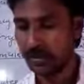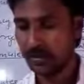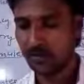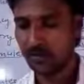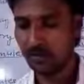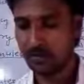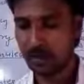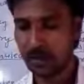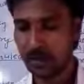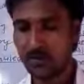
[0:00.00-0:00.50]

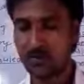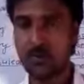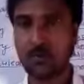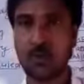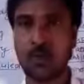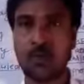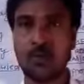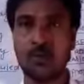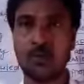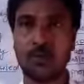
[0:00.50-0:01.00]
different
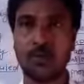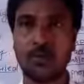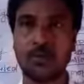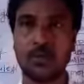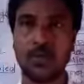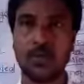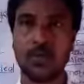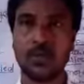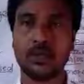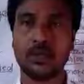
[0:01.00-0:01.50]
form
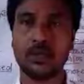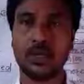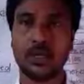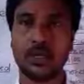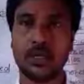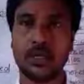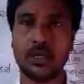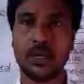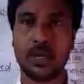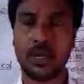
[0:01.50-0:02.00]
of
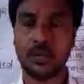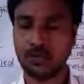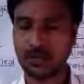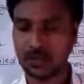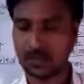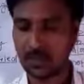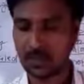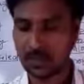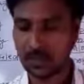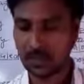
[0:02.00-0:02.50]
the
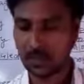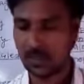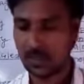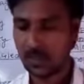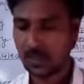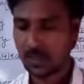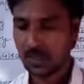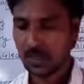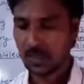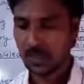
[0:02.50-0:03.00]

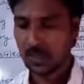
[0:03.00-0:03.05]
diversity,